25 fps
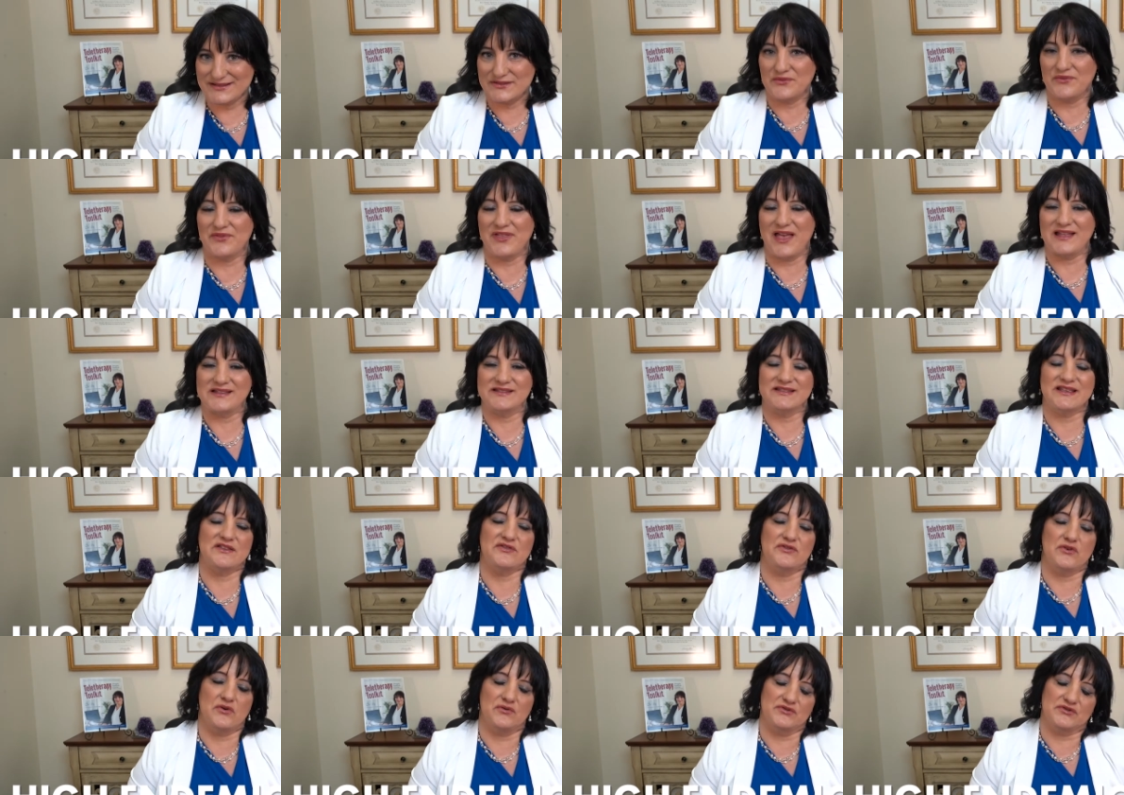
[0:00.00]
So
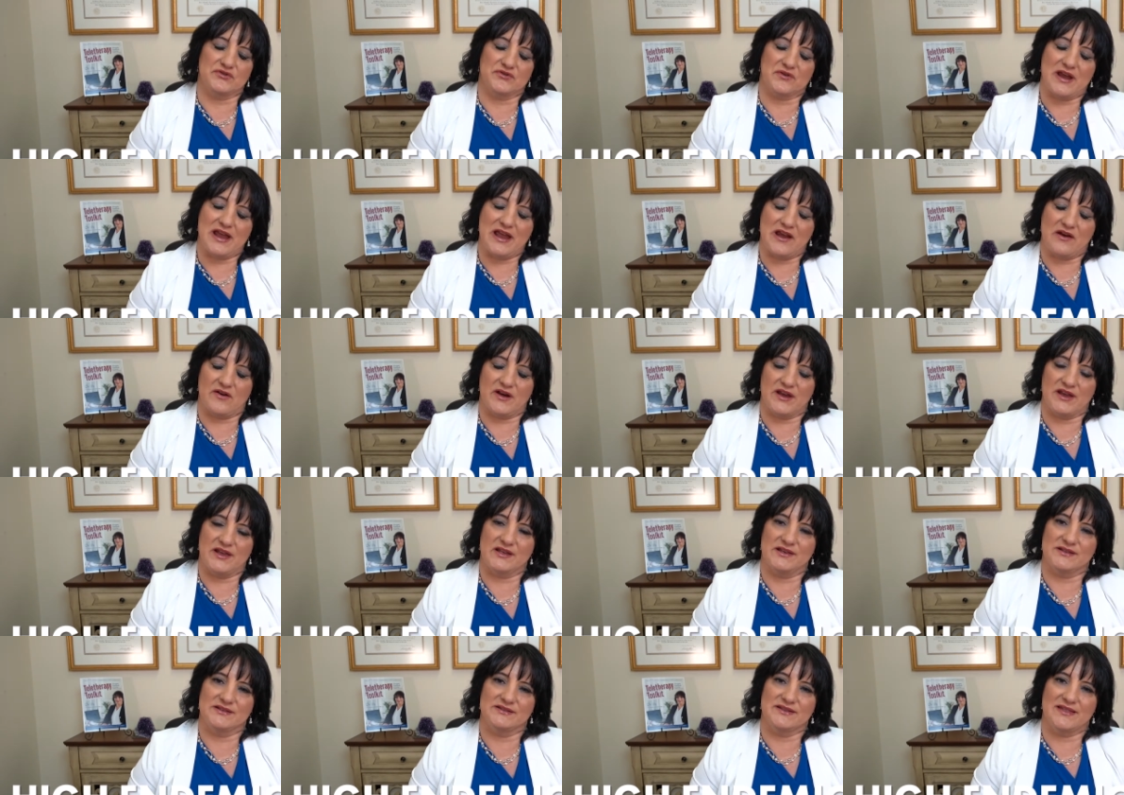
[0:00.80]
those are
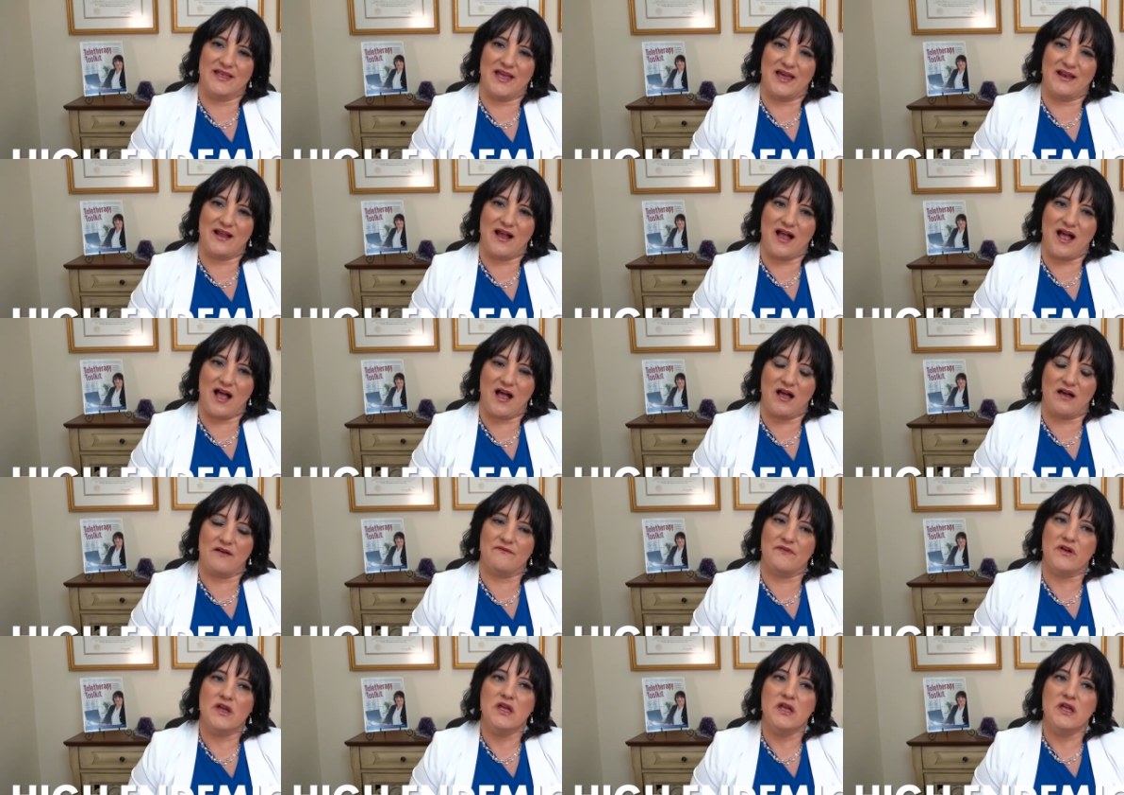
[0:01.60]
areas that have